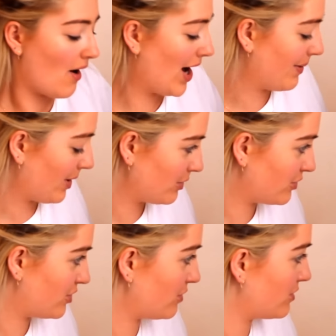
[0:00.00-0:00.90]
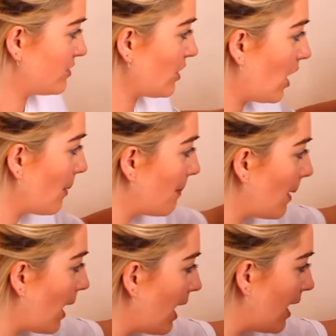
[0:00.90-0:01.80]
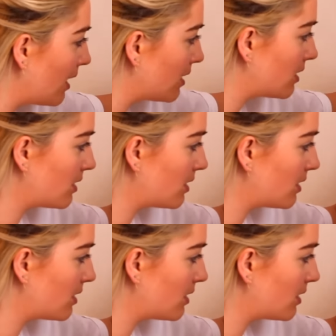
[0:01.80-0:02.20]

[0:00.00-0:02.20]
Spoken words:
I'm going to start by